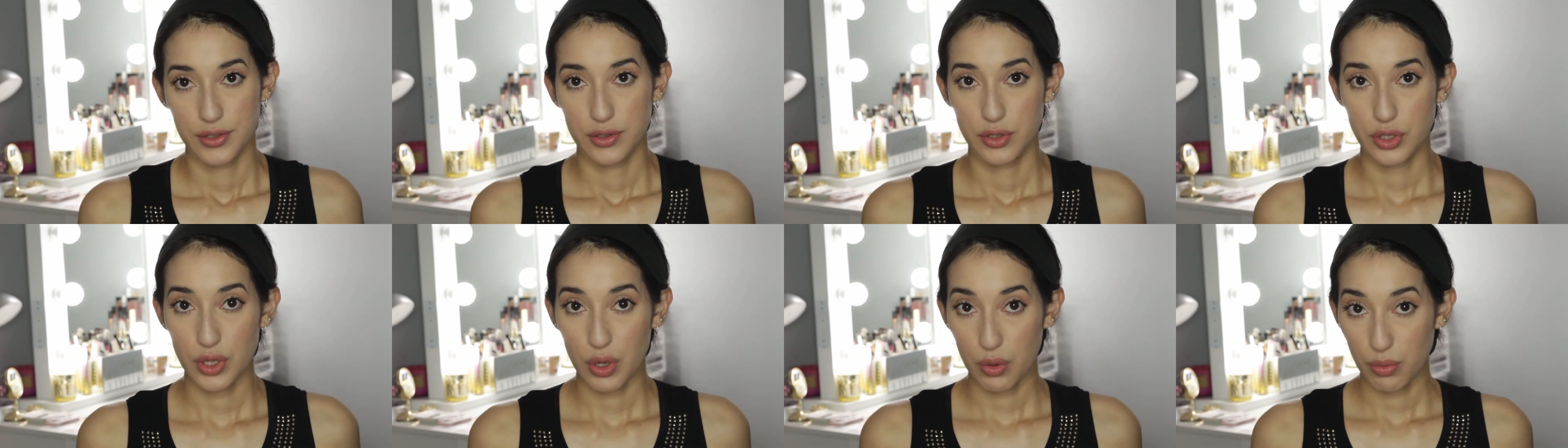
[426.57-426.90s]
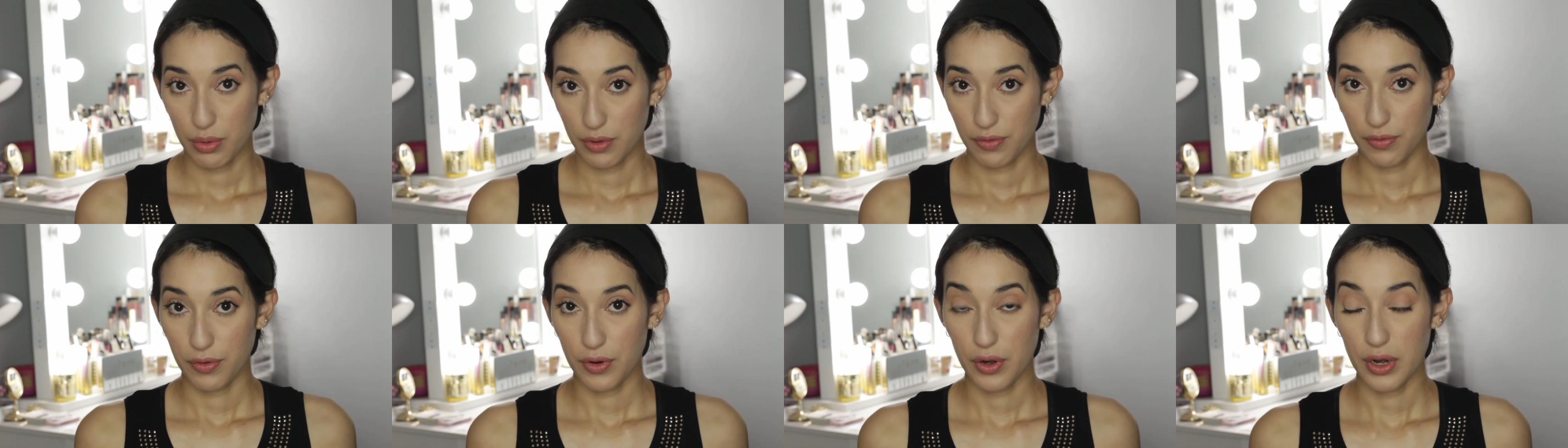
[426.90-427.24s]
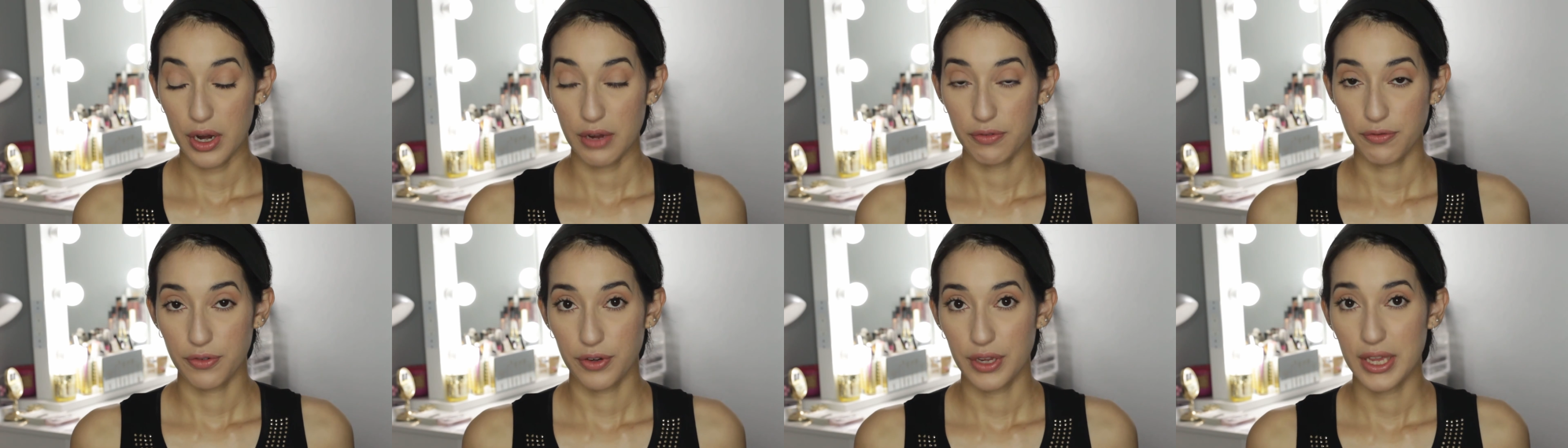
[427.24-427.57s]
So before
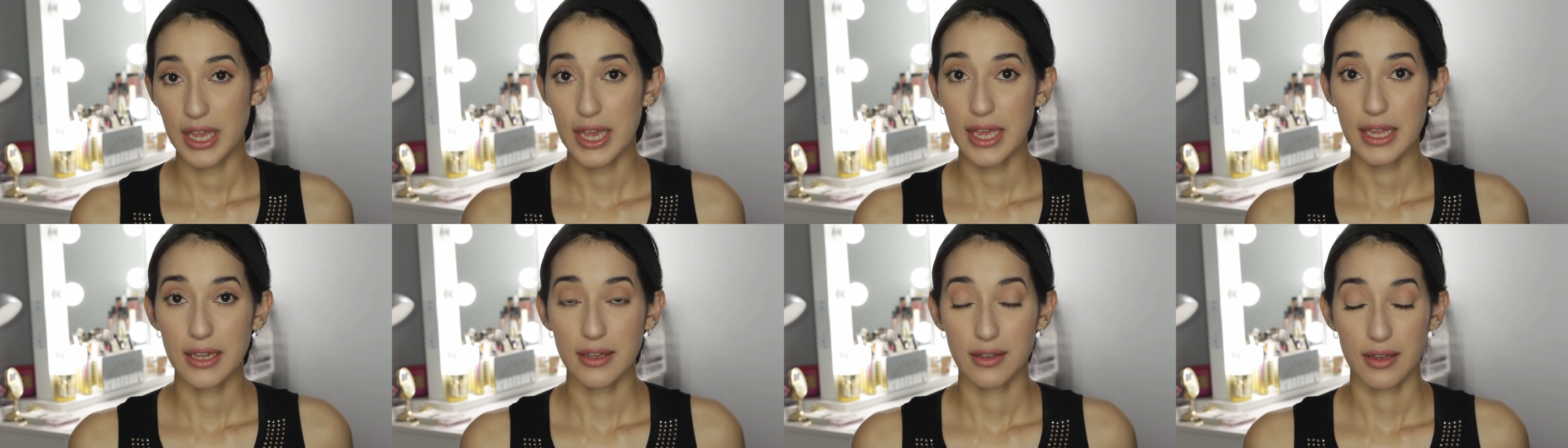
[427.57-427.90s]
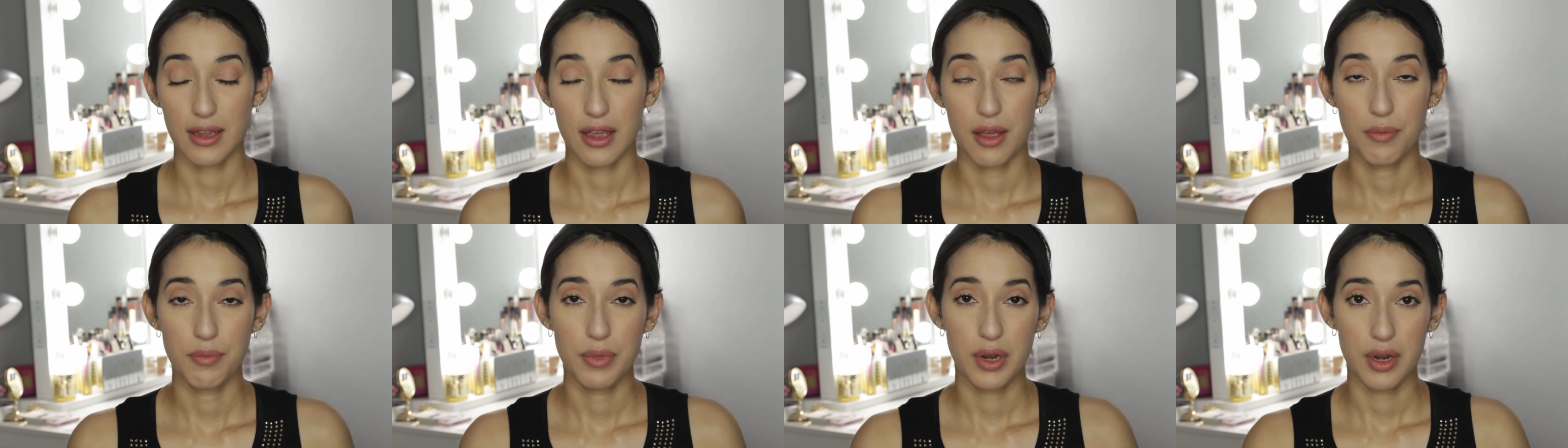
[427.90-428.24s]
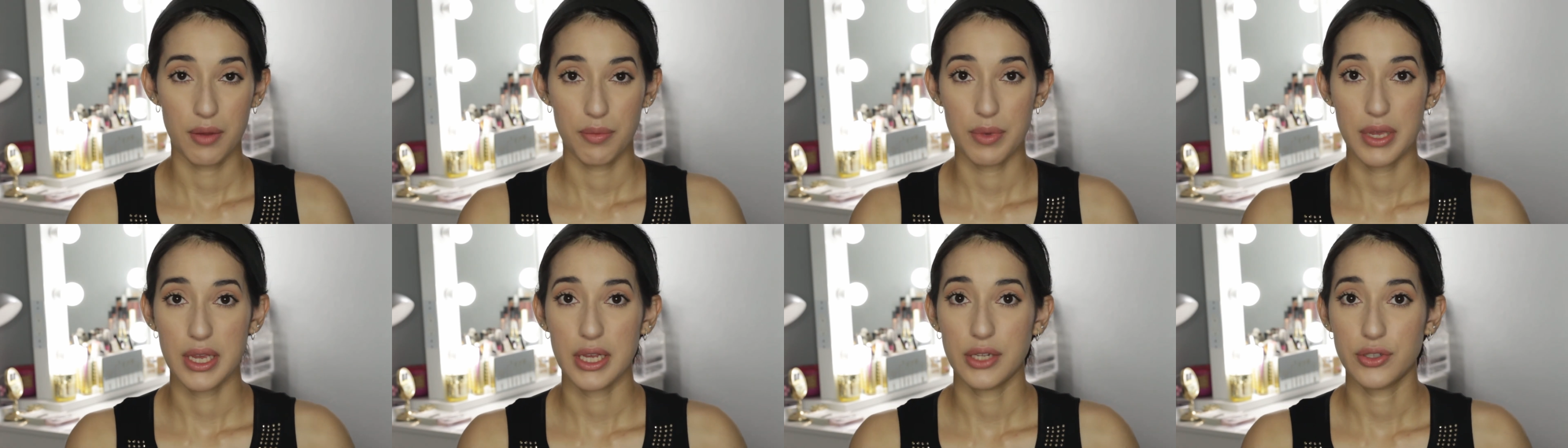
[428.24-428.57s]
I forget, I'm
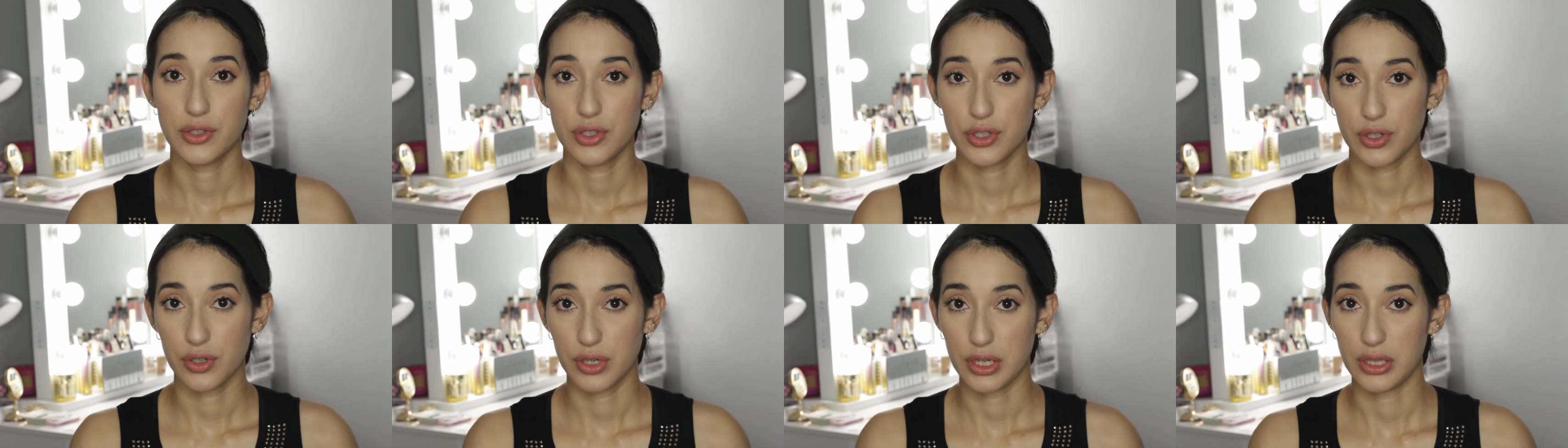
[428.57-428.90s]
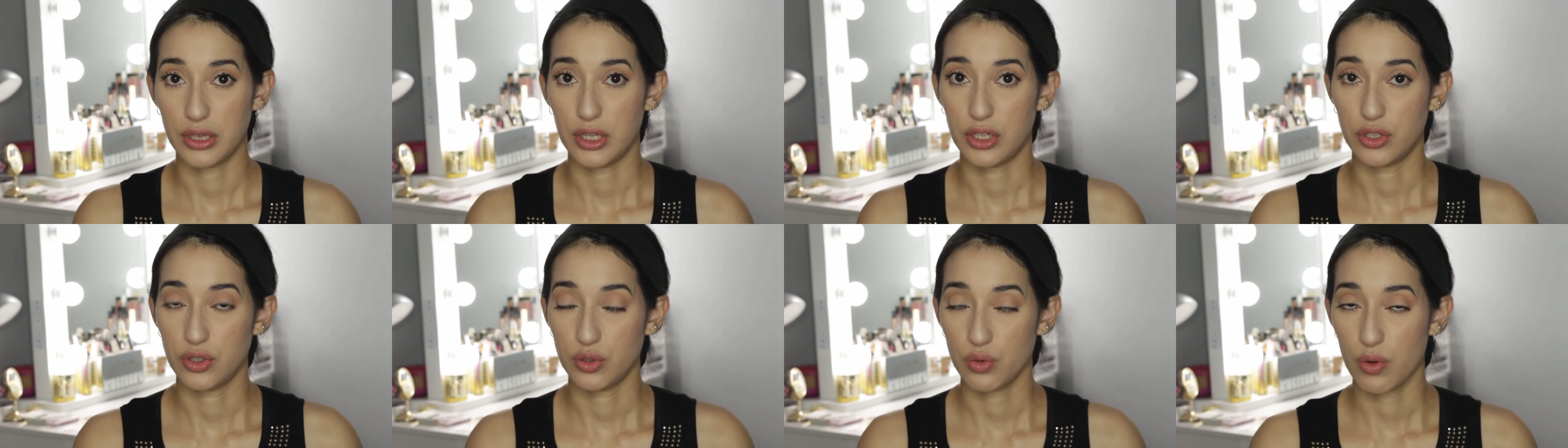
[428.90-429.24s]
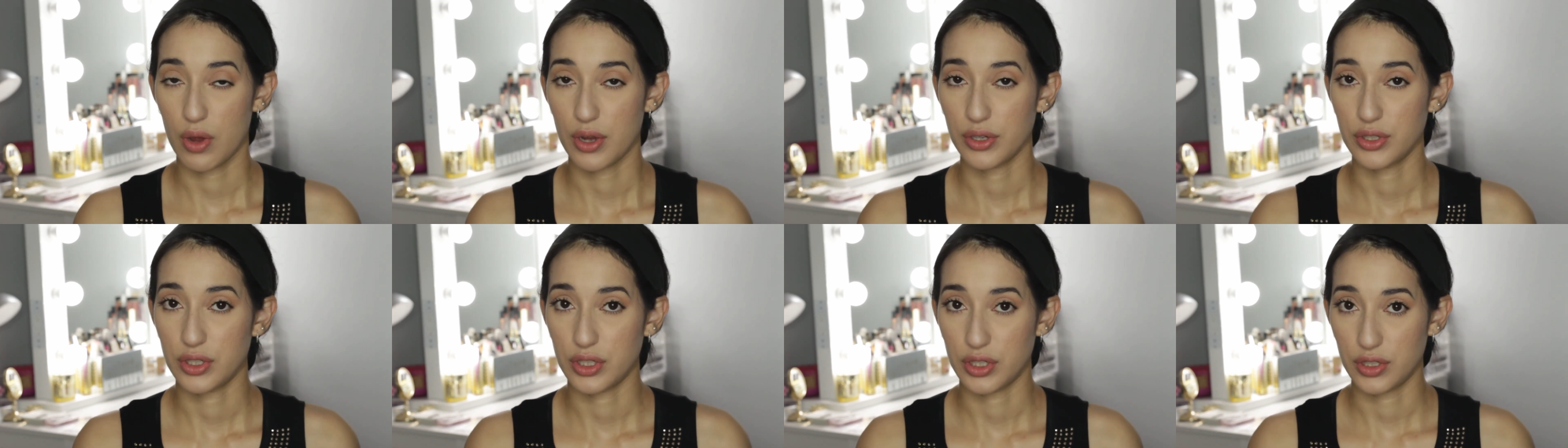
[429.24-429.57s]
gonna be inserting the
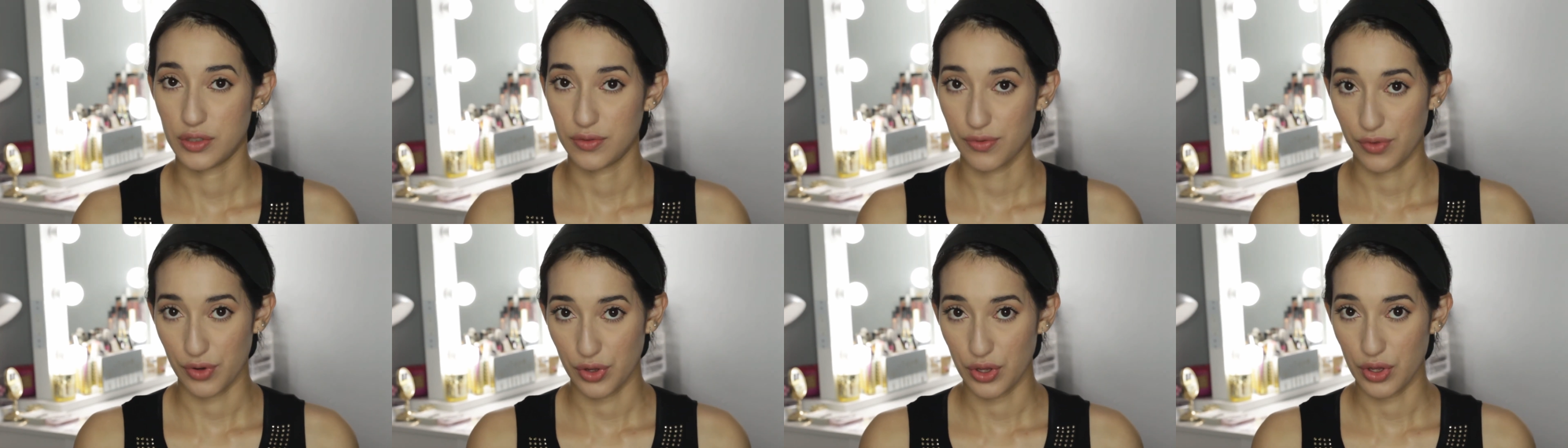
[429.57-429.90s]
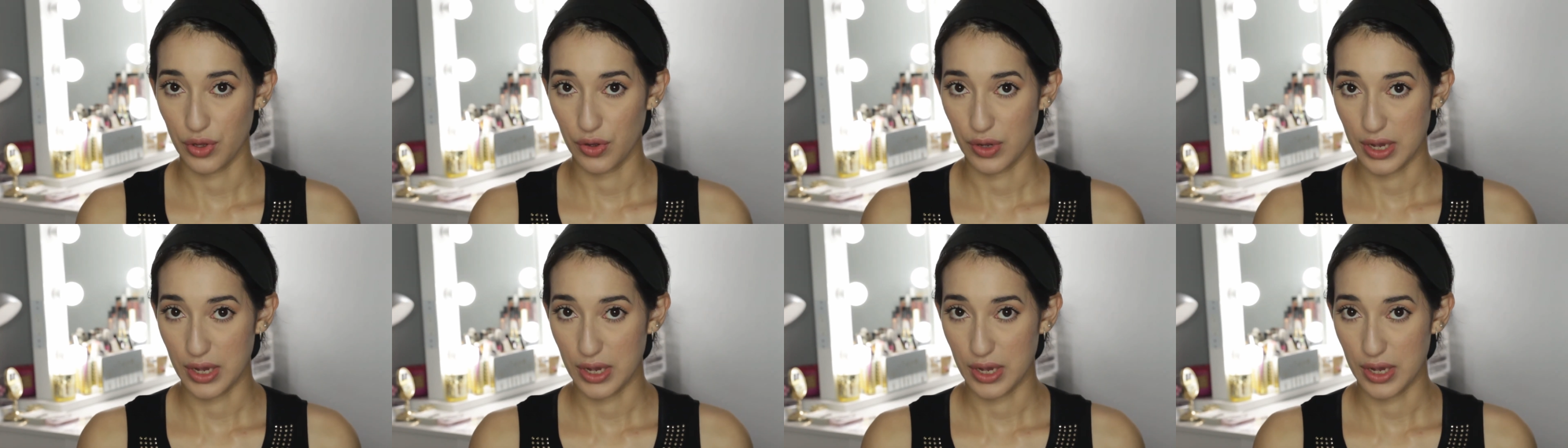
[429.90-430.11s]
swatches for you